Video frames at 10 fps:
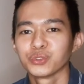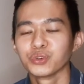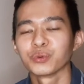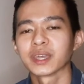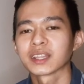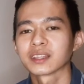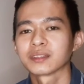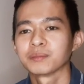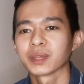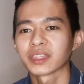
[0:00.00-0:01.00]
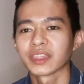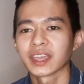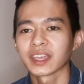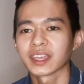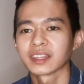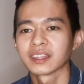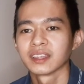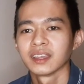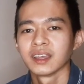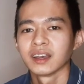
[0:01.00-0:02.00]
do it, but
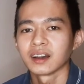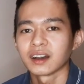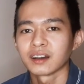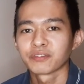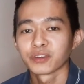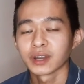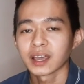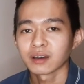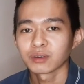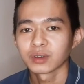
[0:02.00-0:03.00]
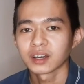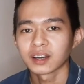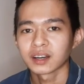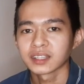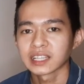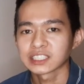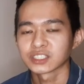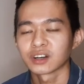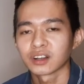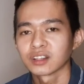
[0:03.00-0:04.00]
then for now, that's
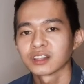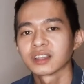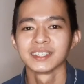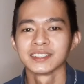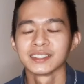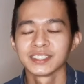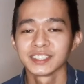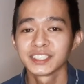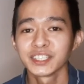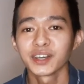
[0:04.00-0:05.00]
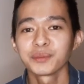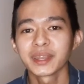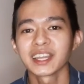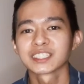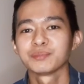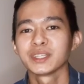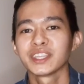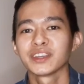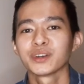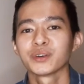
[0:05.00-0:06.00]
all. See you on my next
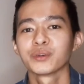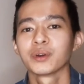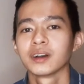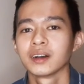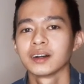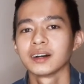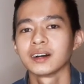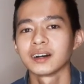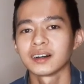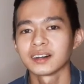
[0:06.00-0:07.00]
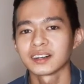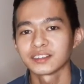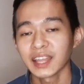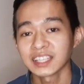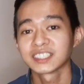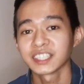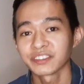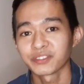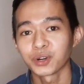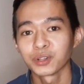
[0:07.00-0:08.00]
video. Ride
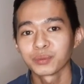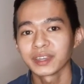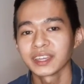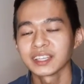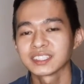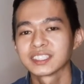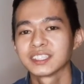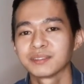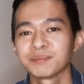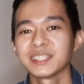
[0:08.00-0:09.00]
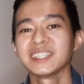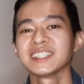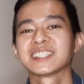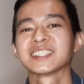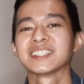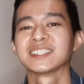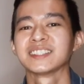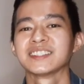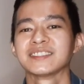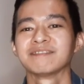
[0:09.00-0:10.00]
safe always. Peace.
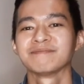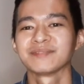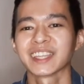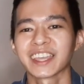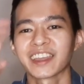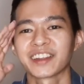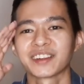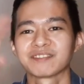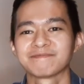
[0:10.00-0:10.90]
Take care.